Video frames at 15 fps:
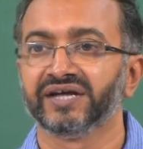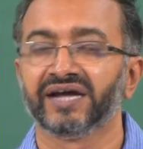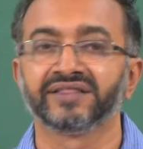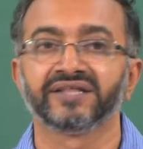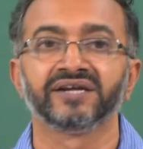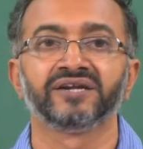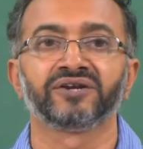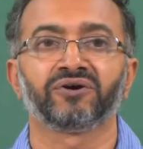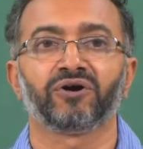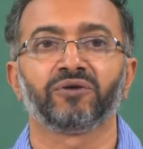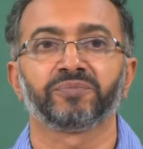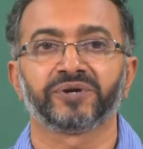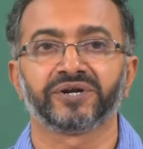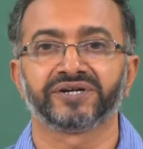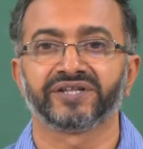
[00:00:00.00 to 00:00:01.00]
and then
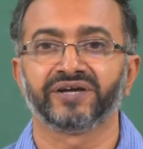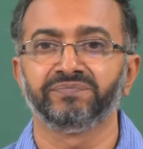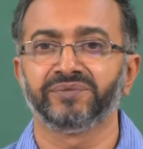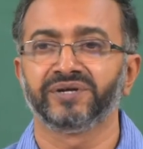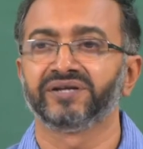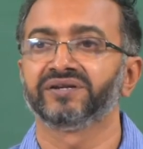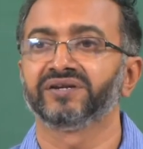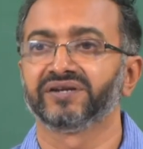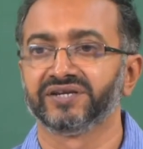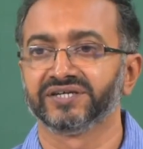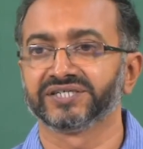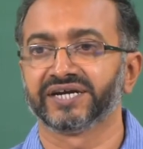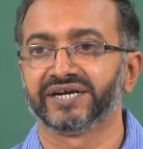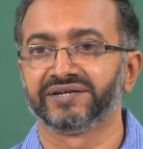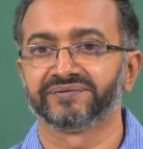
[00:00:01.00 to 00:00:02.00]
incorporate them in
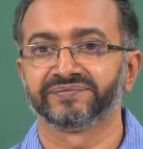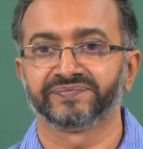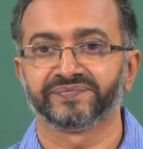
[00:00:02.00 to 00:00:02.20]
design.